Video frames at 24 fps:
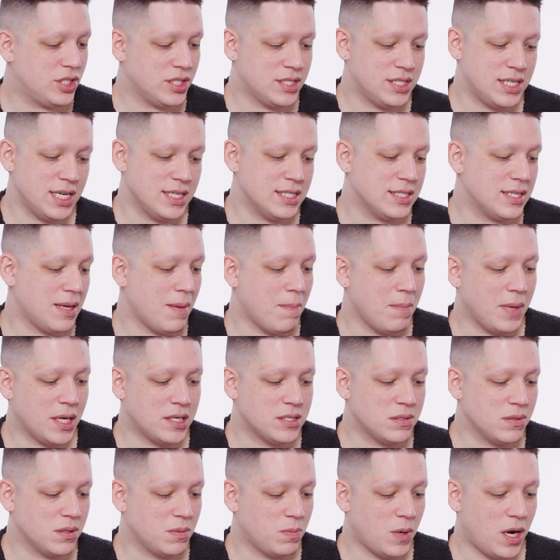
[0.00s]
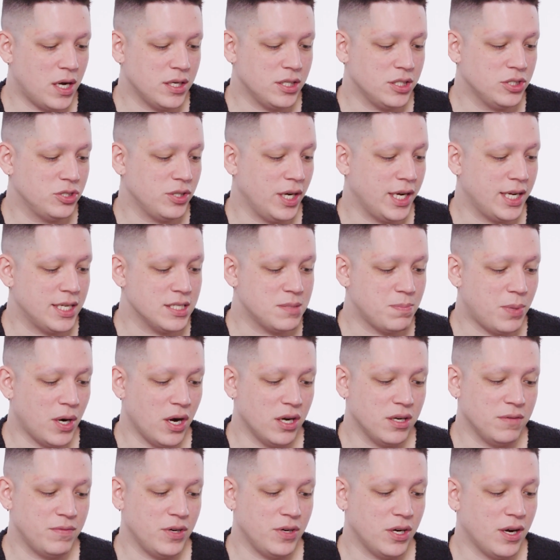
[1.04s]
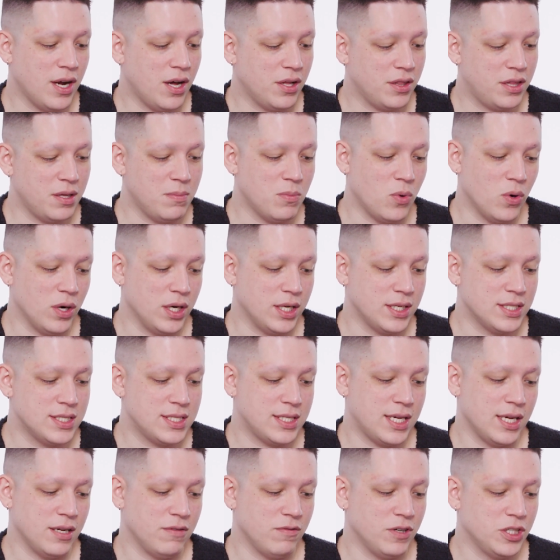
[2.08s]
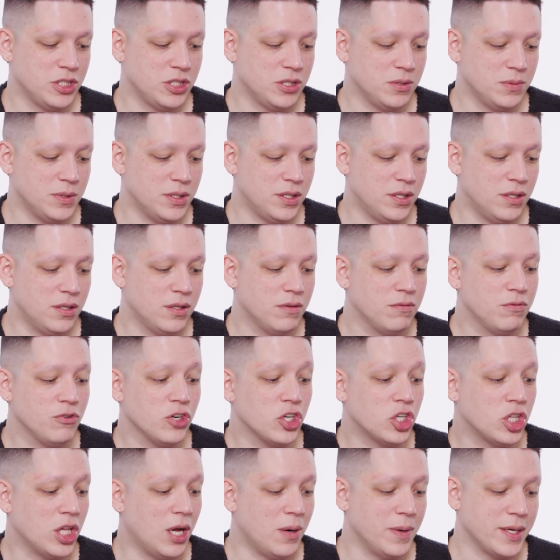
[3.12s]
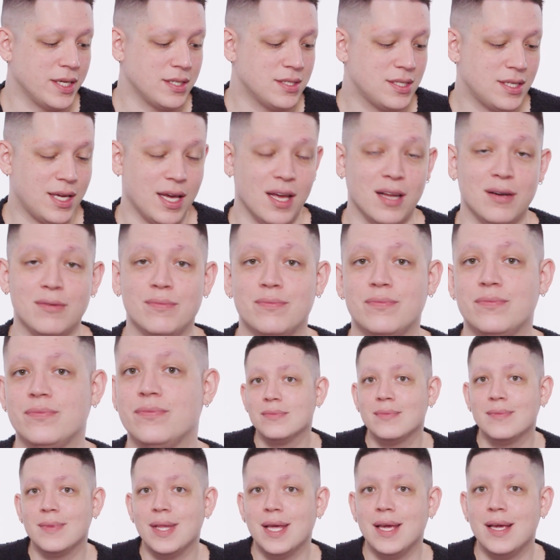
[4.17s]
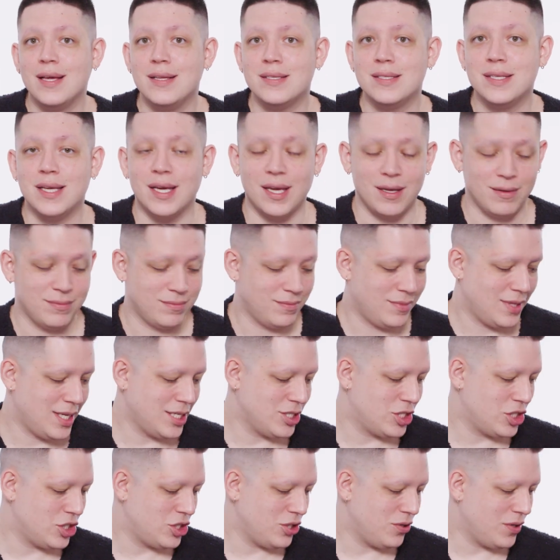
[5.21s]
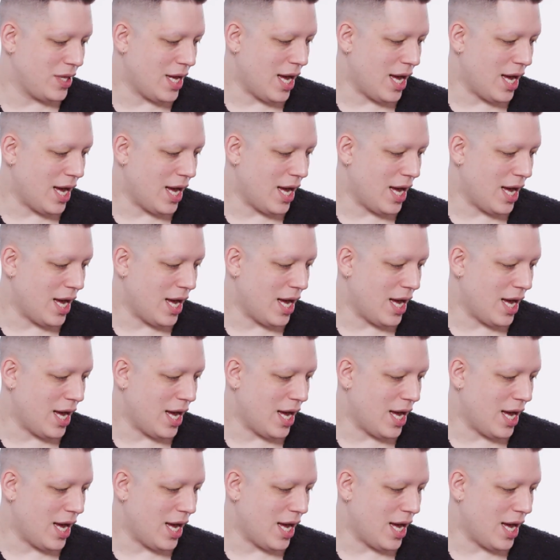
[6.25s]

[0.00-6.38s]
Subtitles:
just says, mix with water, drink as part of your healthy morning skin ritual for glowing skin. Easy, let's do